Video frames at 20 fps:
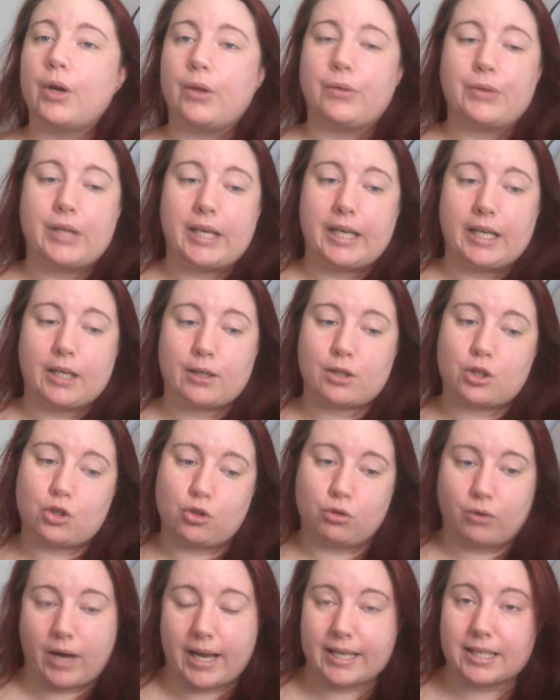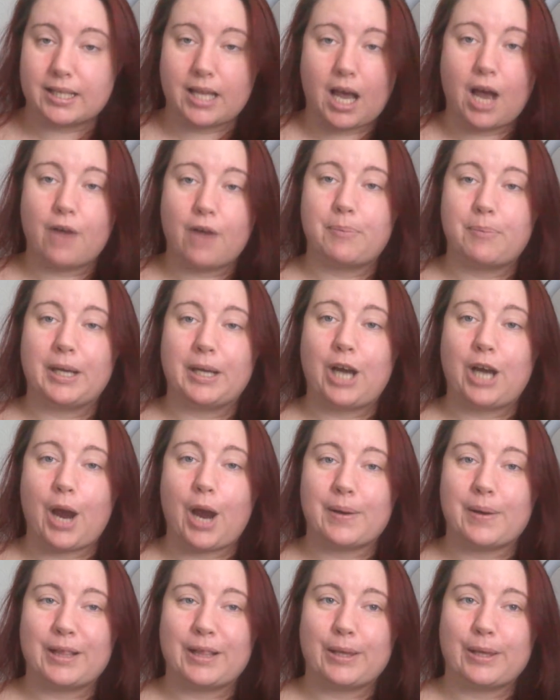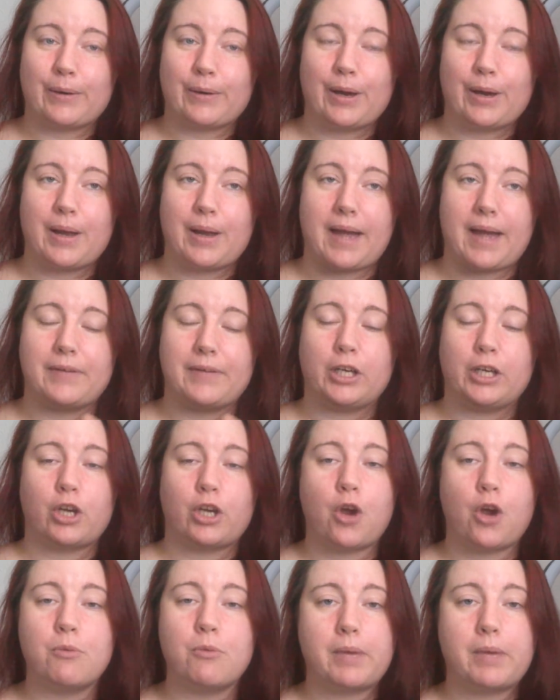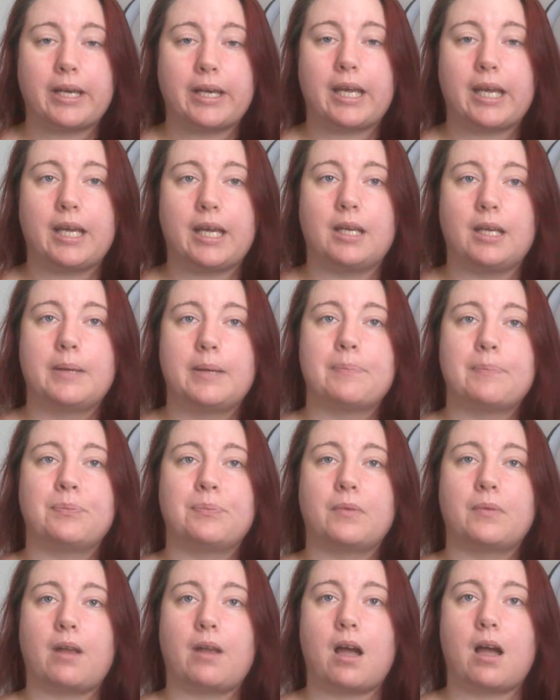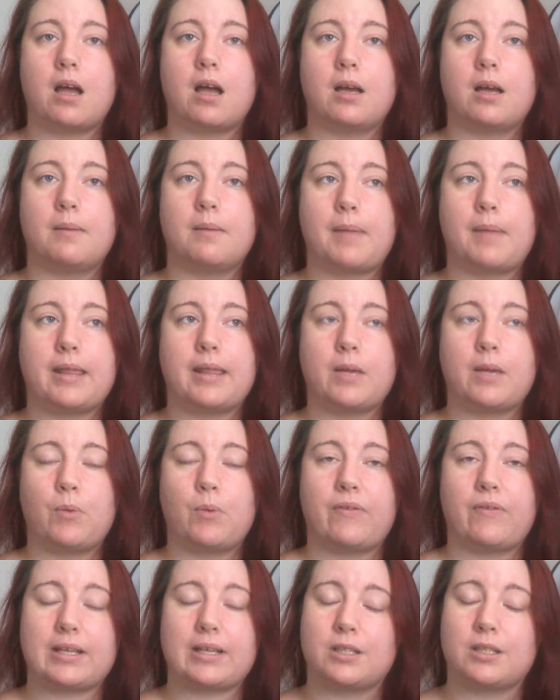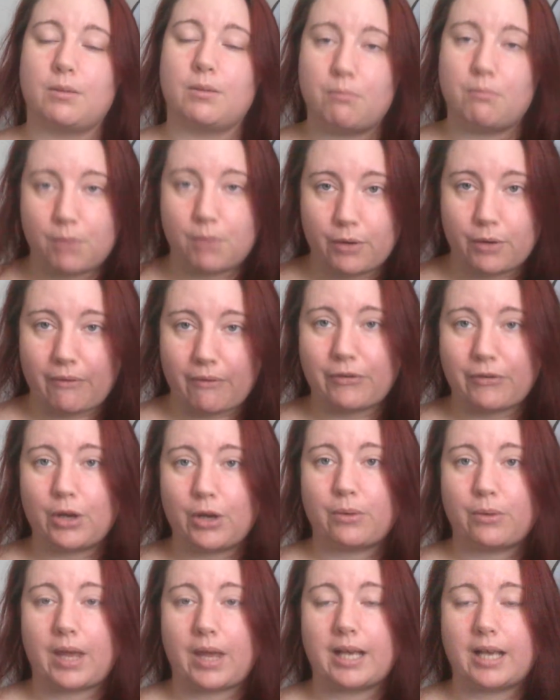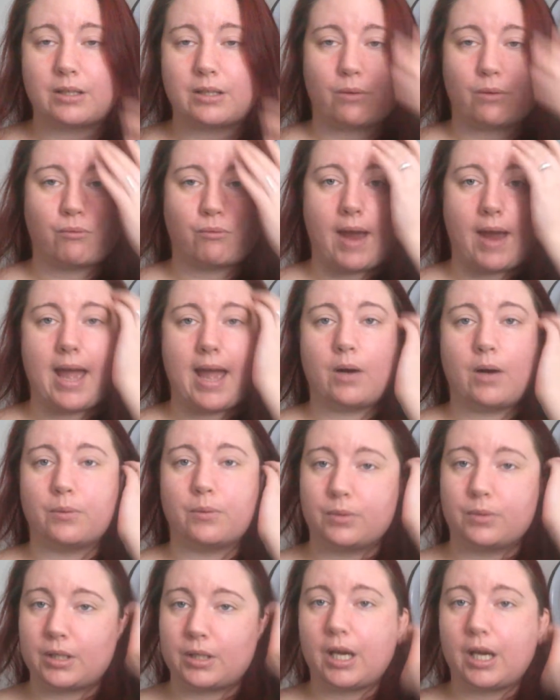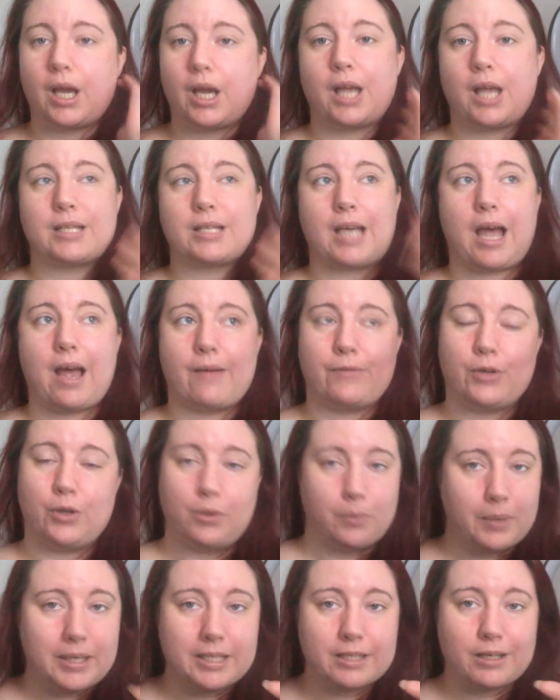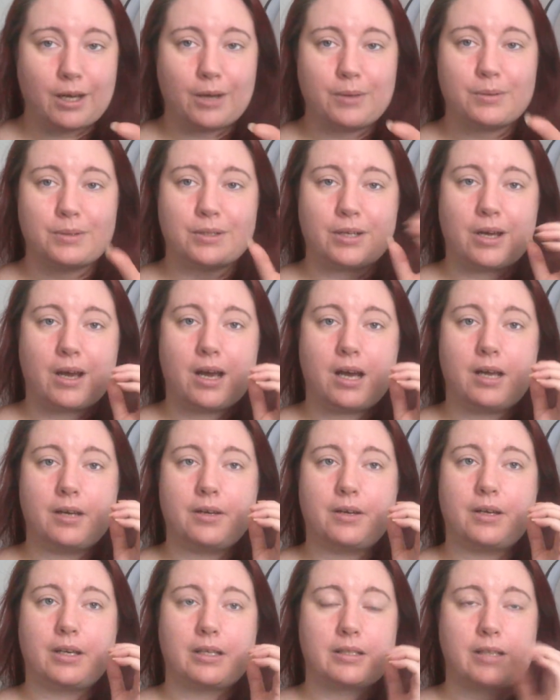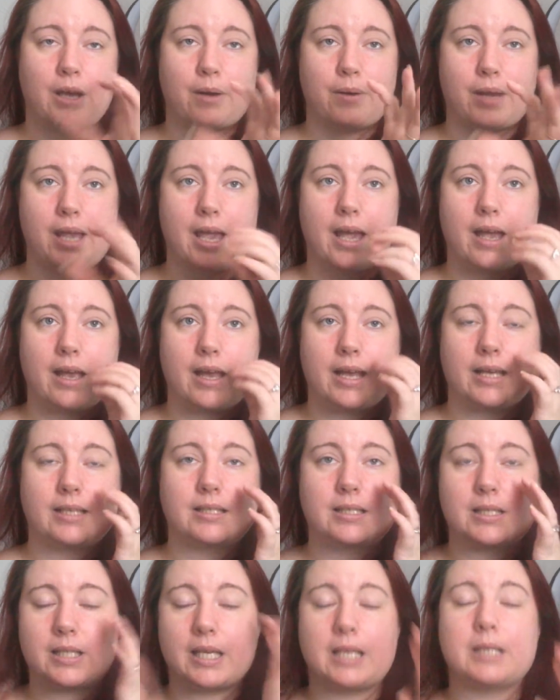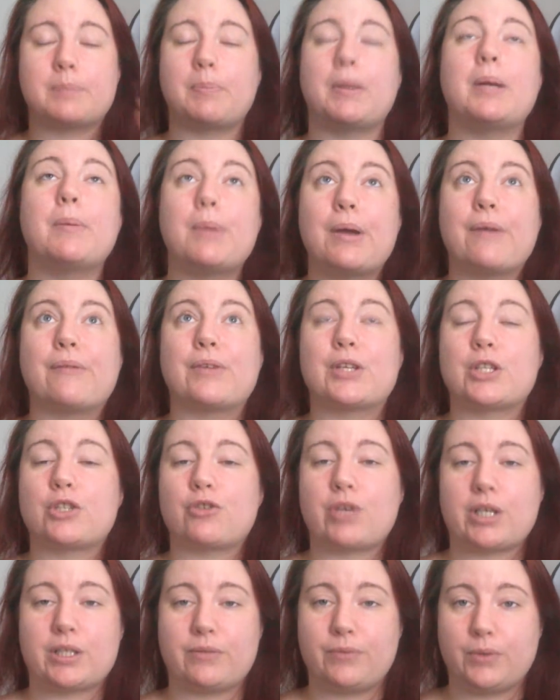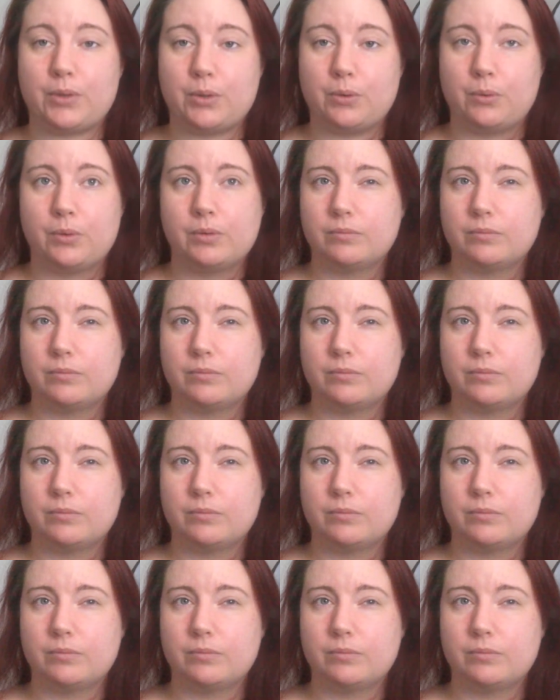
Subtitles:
the stress that I've been going through, having no money, and then we've had to move a few things around to have new windows done. So yeah, it's been a bit of a stressful